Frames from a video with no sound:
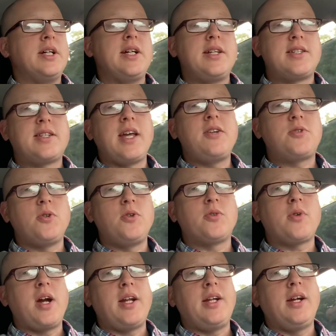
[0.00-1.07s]
Stay
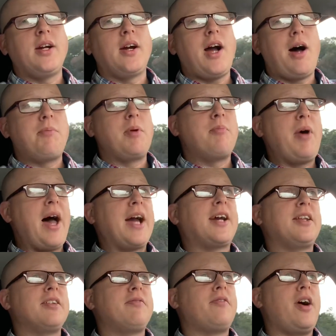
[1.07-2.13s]
tuned right here. I'll be back
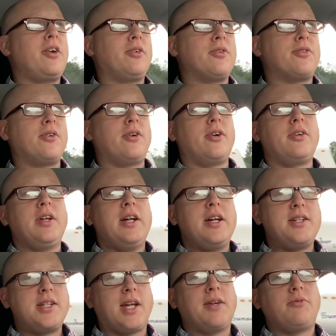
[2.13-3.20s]
in the final third
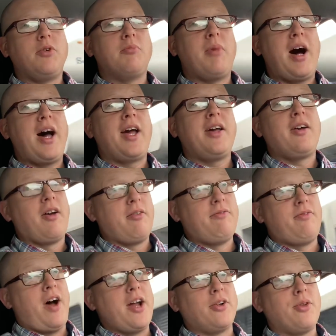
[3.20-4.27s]
to give you my final